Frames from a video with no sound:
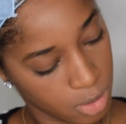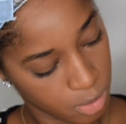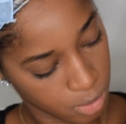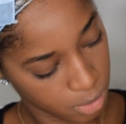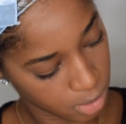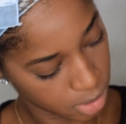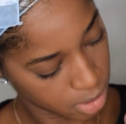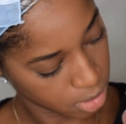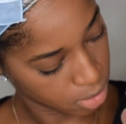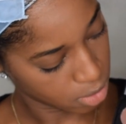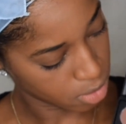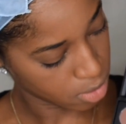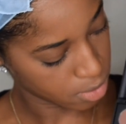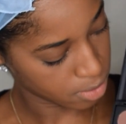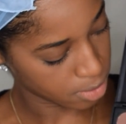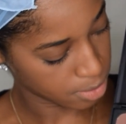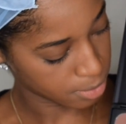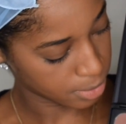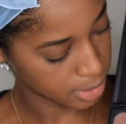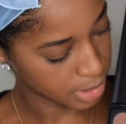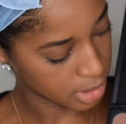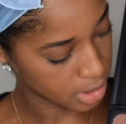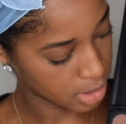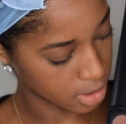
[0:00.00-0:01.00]
We're gonna go
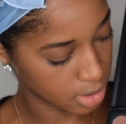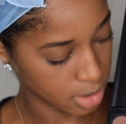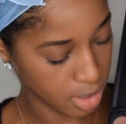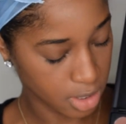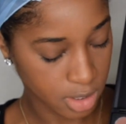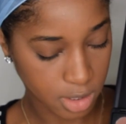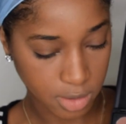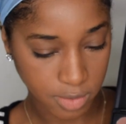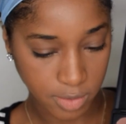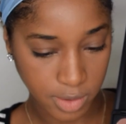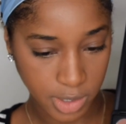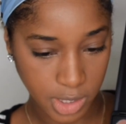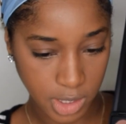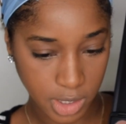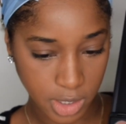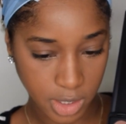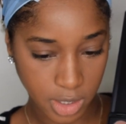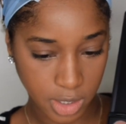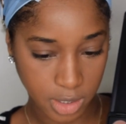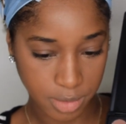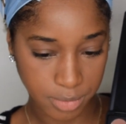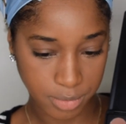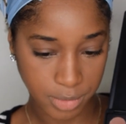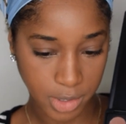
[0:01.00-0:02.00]
in with this color right
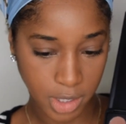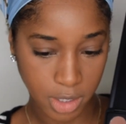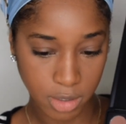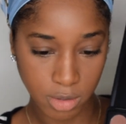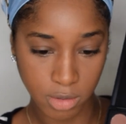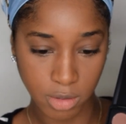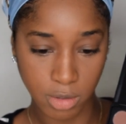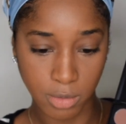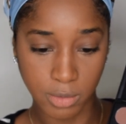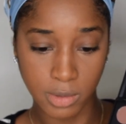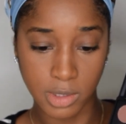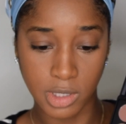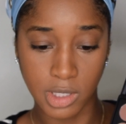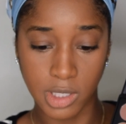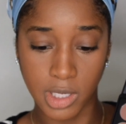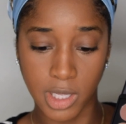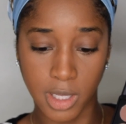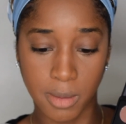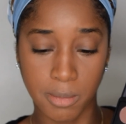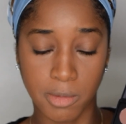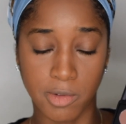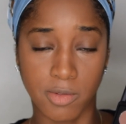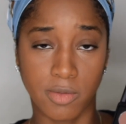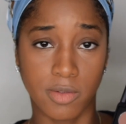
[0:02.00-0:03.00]
here. I don't know what the
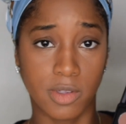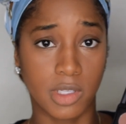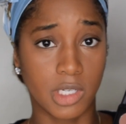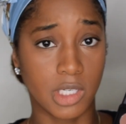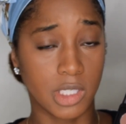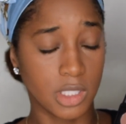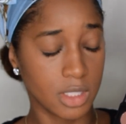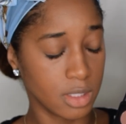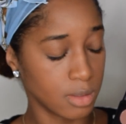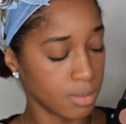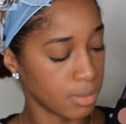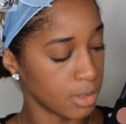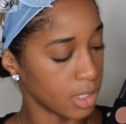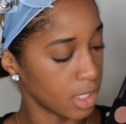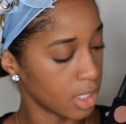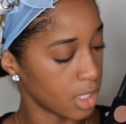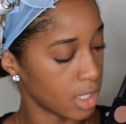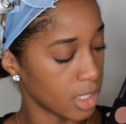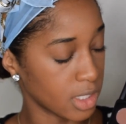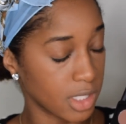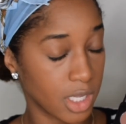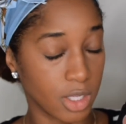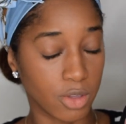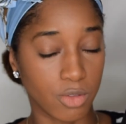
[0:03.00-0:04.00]
name of it is
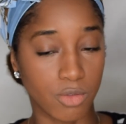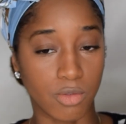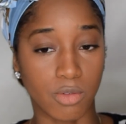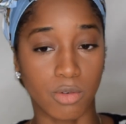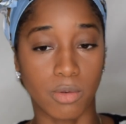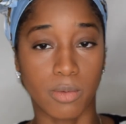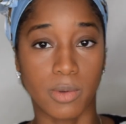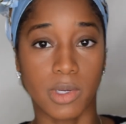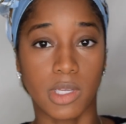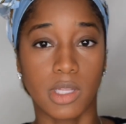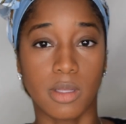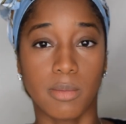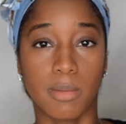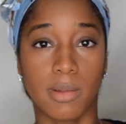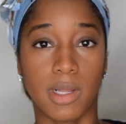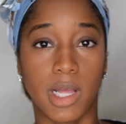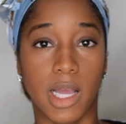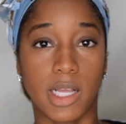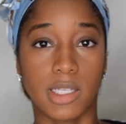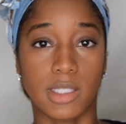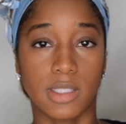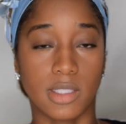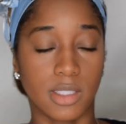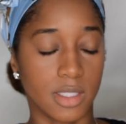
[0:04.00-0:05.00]
because I threw away the
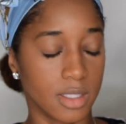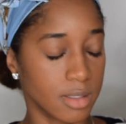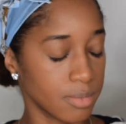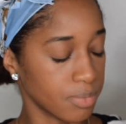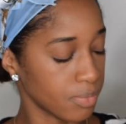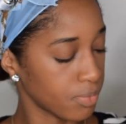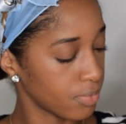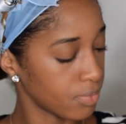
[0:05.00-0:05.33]
plastic.